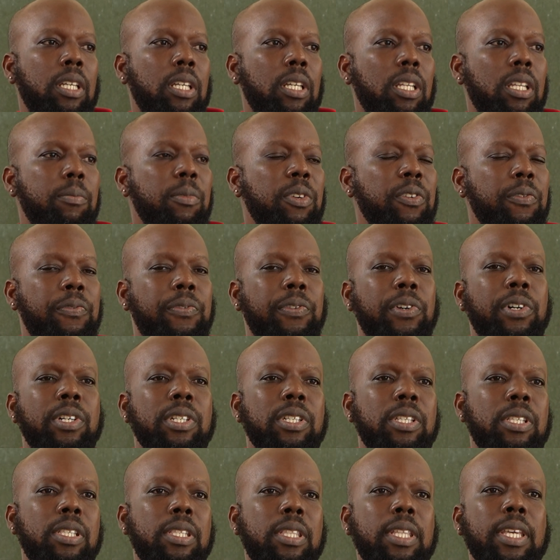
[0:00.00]
Let me
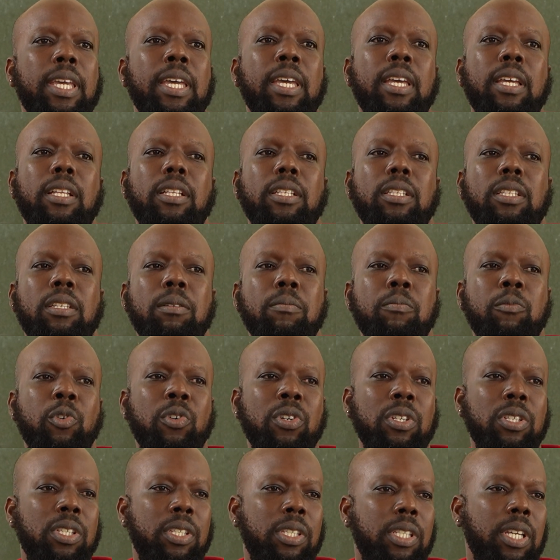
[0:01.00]
first state the
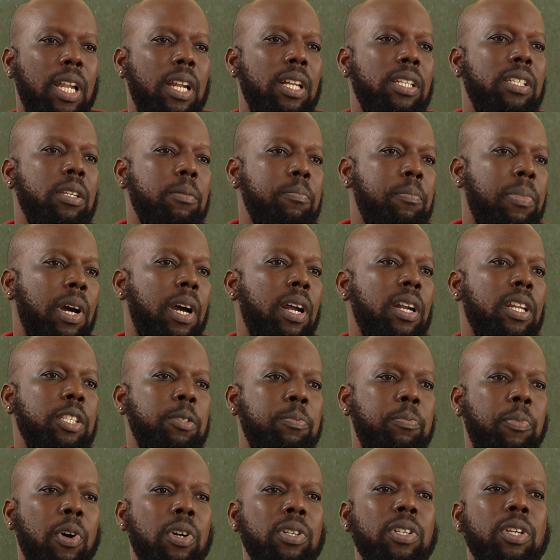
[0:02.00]
most challenging part of this
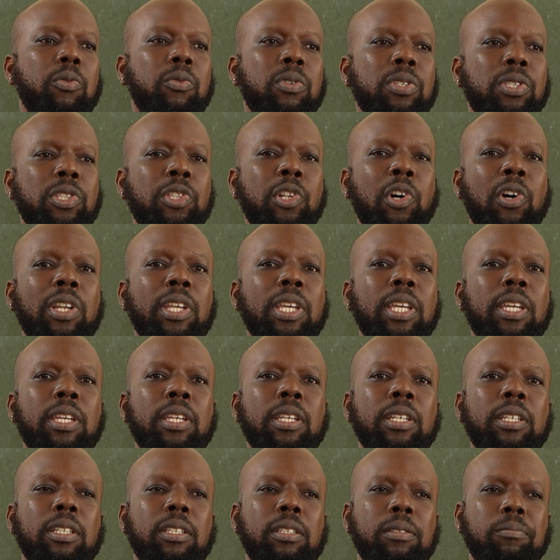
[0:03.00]
project was not the
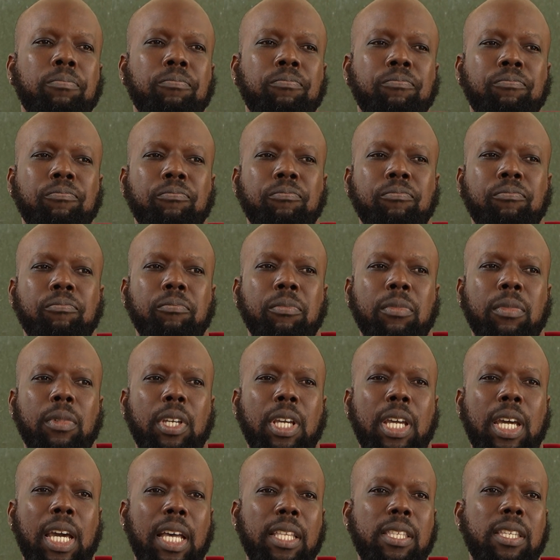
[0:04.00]

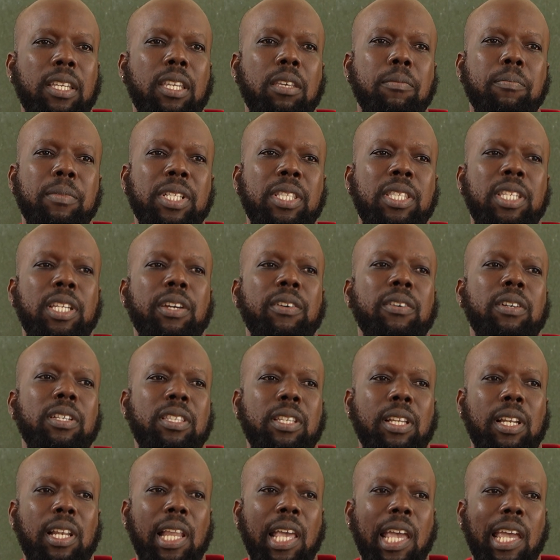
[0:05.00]
cutting the material
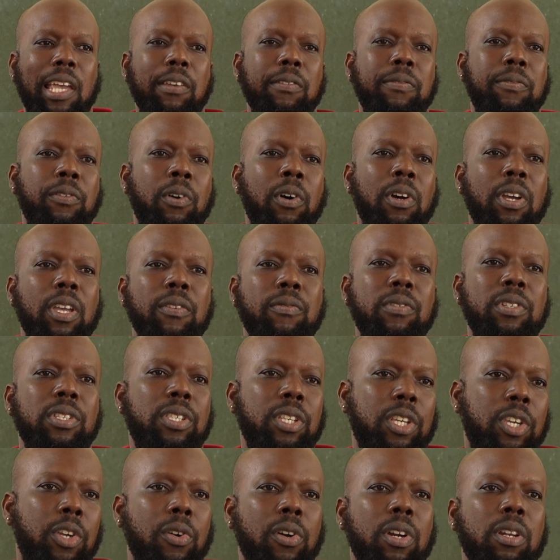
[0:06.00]
to length or even
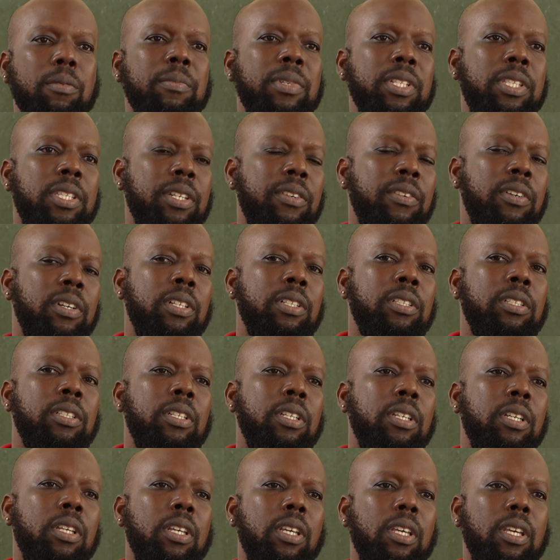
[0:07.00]
securing the material.
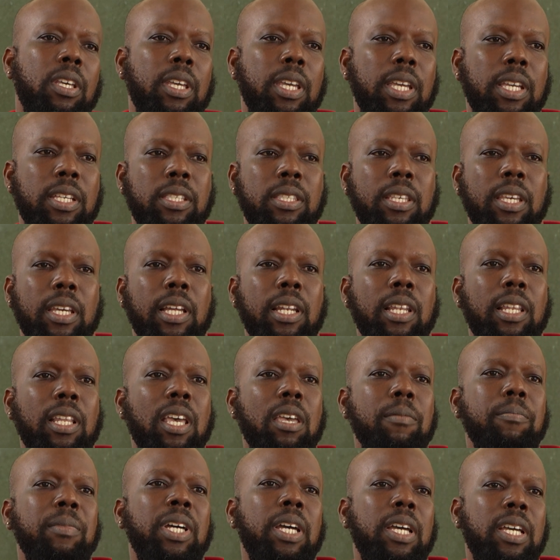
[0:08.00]
Is the
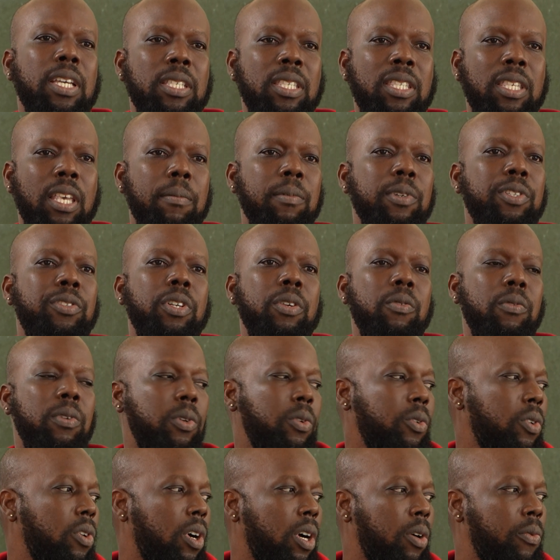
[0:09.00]
alignment and symmetry.
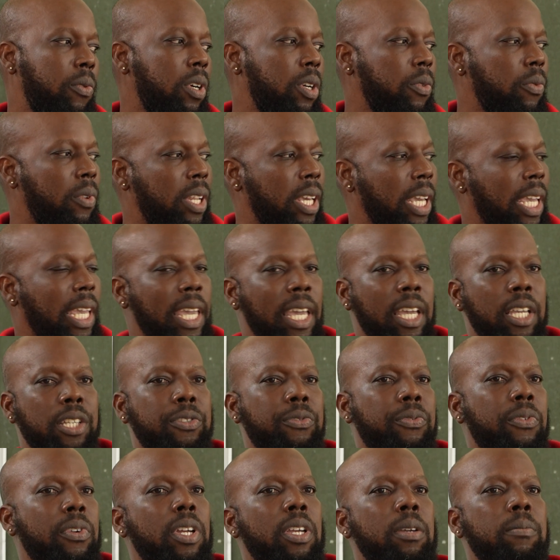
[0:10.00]
You got to work with an AH
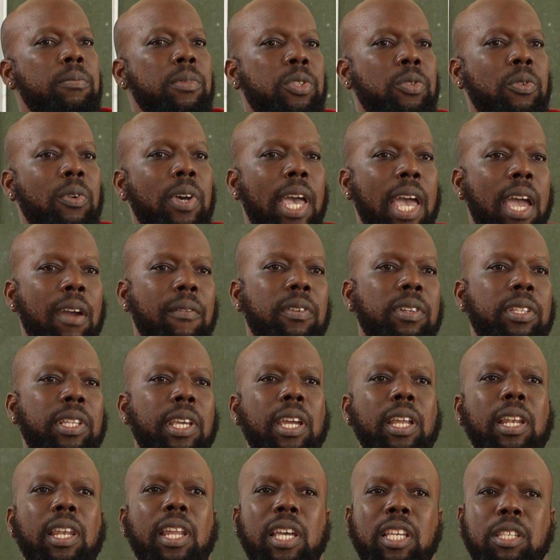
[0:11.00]
frame so
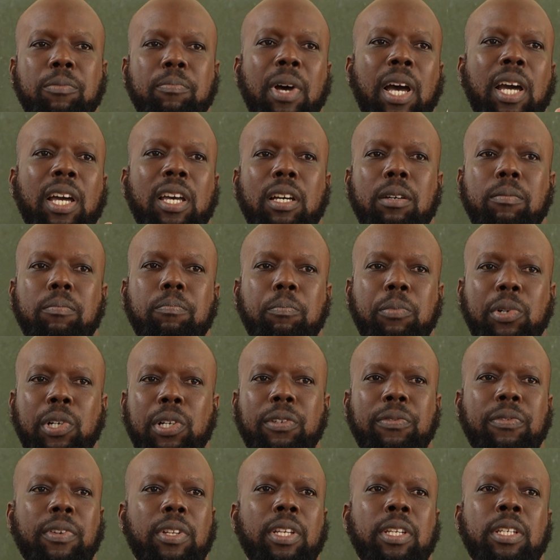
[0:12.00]
everything lines back up
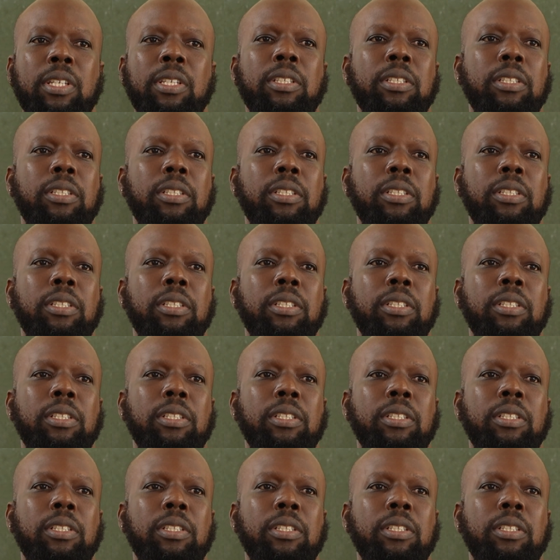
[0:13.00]
perfectly.